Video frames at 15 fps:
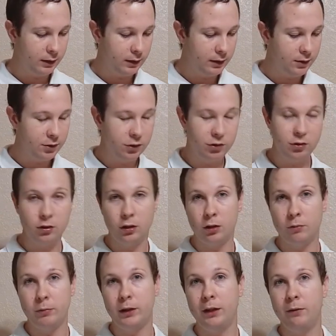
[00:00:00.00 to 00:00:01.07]
this is going to
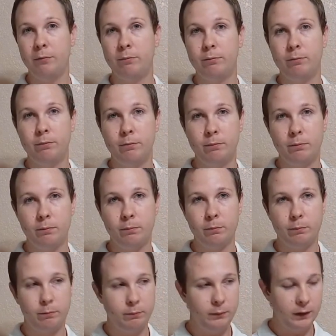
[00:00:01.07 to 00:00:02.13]
be
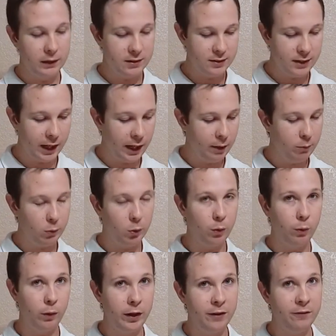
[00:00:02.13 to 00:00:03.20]
the same,
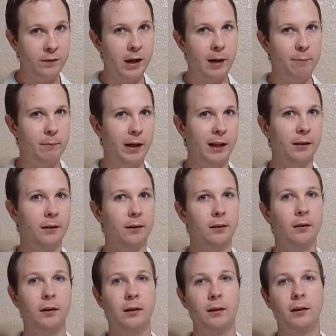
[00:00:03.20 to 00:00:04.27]
if not
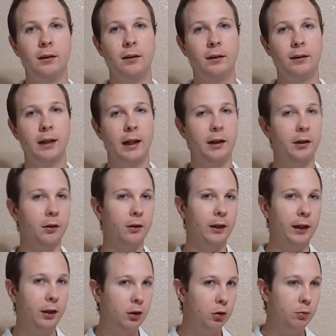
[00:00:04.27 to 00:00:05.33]
better, than your
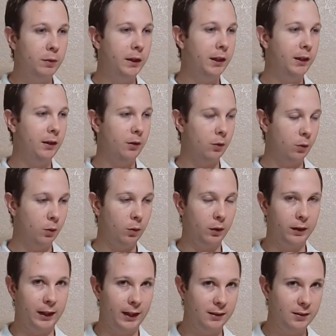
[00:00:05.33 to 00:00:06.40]
Ecobee or
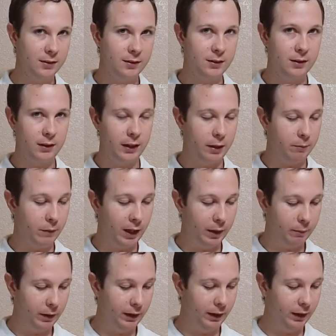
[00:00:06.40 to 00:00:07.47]
Nest, in my
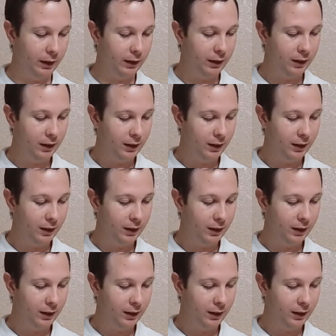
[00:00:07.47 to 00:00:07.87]
opinion.